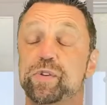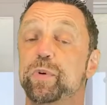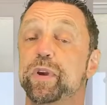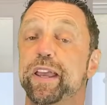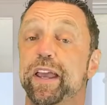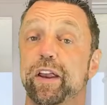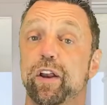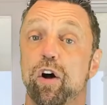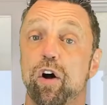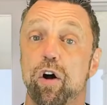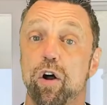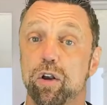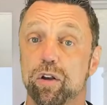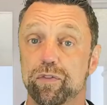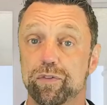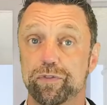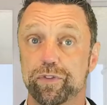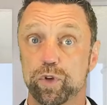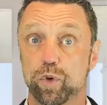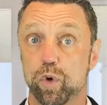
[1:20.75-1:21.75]
we get
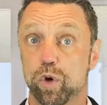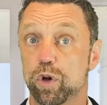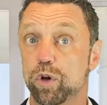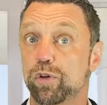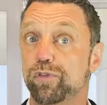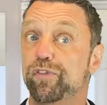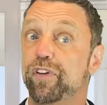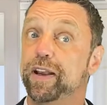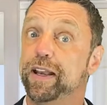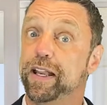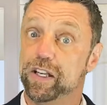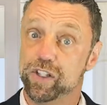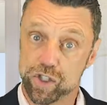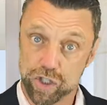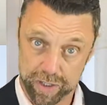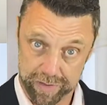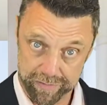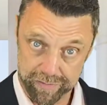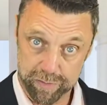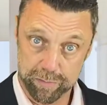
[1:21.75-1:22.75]
all of your
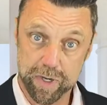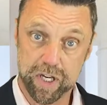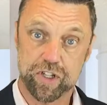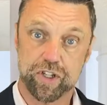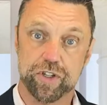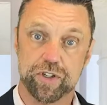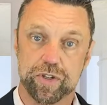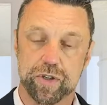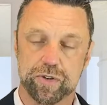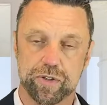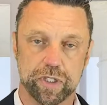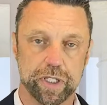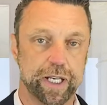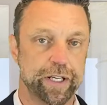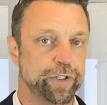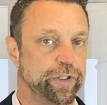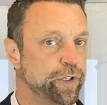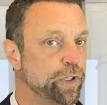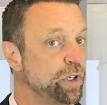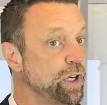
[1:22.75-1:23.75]
financial information to the
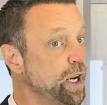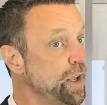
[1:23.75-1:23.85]
lender